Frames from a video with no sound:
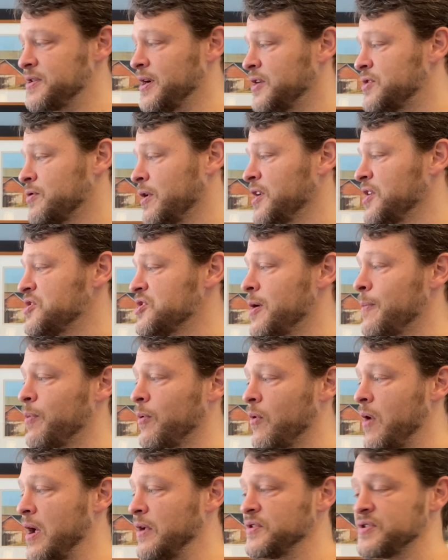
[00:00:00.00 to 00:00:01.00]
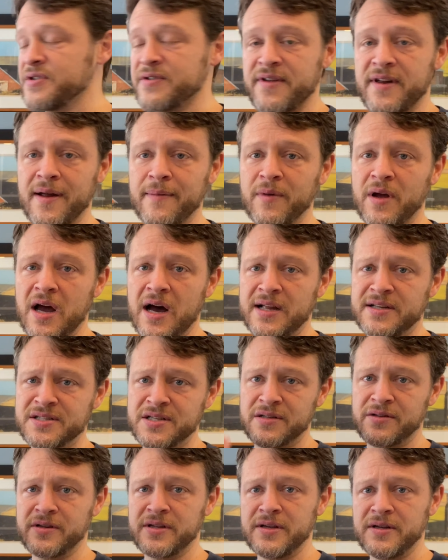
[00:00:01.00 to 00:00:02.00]
I try to jump around so that I'm
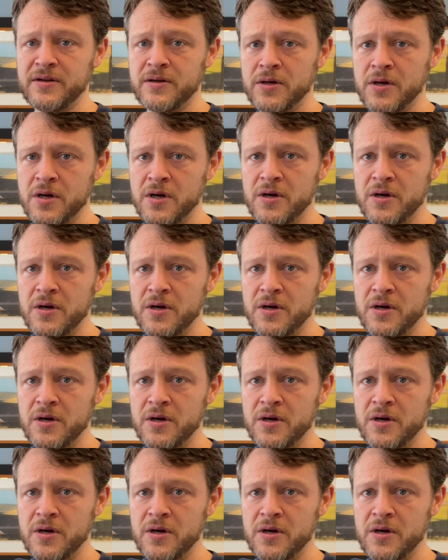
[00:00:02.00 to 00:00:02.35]
constantly